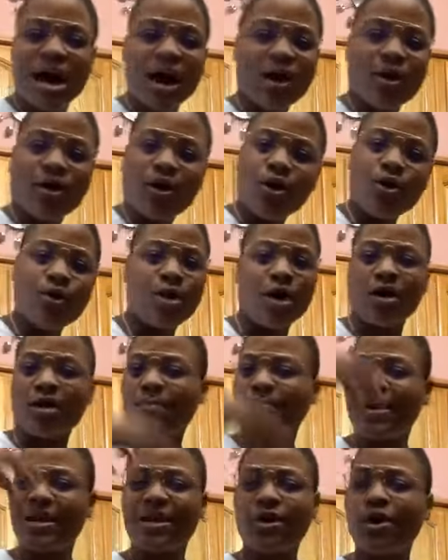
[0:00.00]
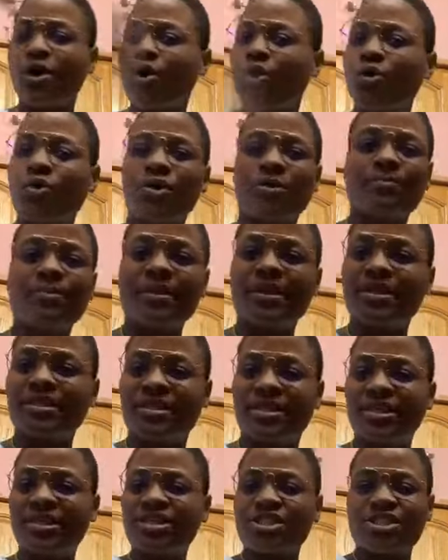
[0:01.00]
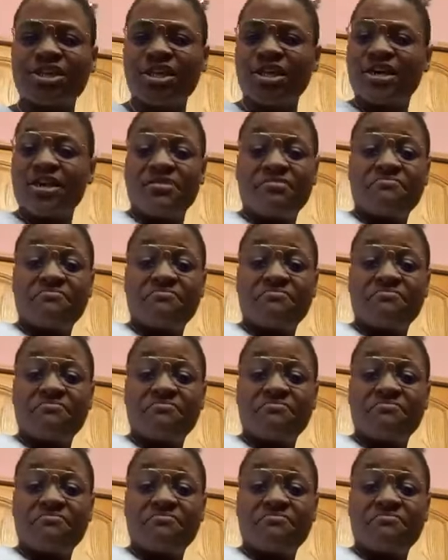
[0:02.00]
I'll make a whole complete dish.